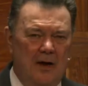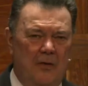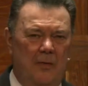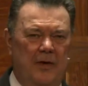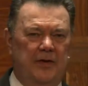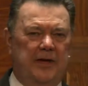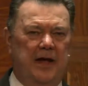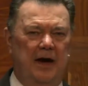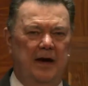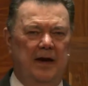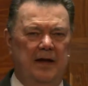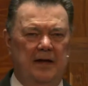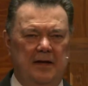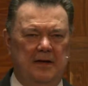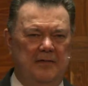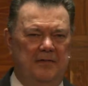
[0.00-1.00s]
with
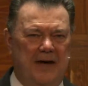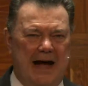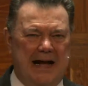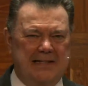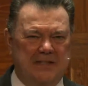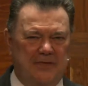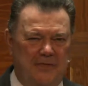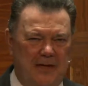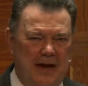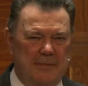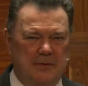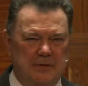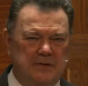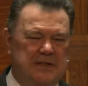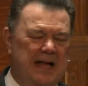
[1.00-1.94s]
cunningly devised fables,